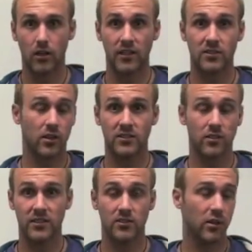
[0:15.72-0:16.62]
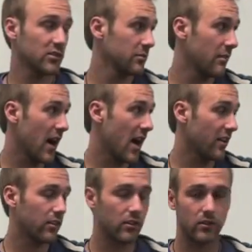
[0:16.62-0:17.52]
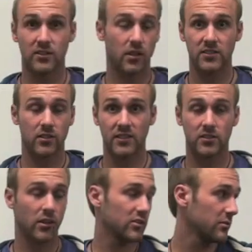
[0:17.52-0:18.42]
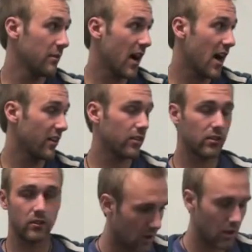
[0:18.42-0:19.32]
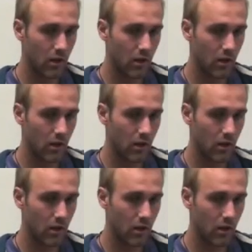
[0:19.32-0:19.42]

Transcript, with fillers: Let's learn some math. Let's learn some math.